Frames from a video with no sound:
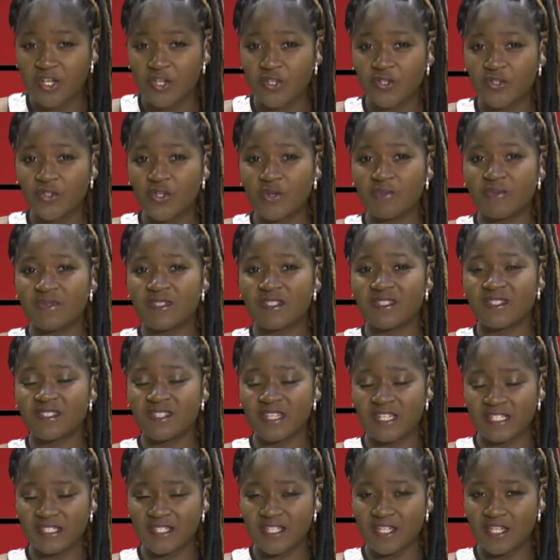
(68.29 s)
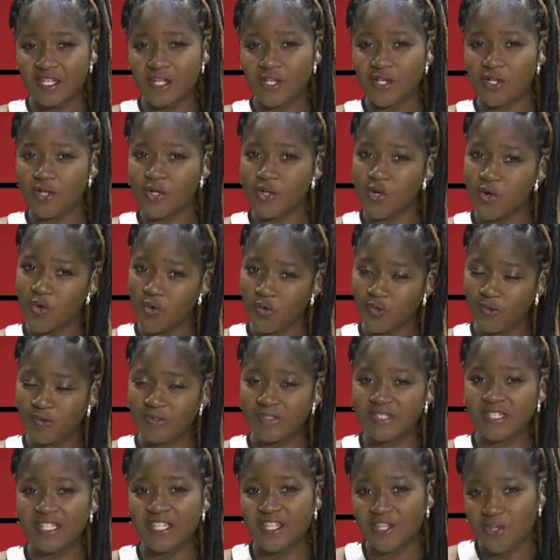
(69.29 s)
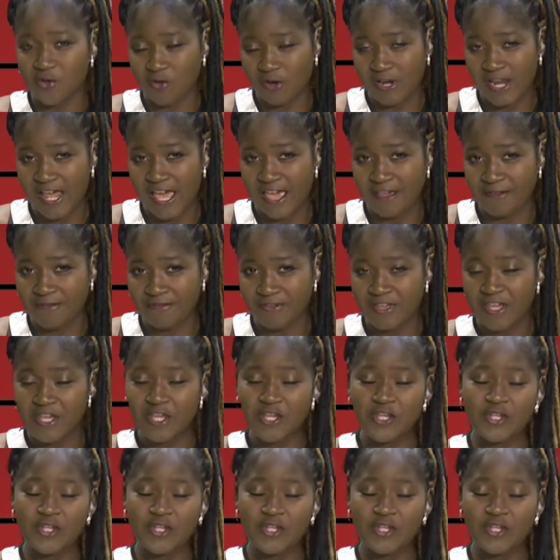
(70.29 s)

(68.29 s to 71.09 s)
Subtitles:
some certain goals in your life.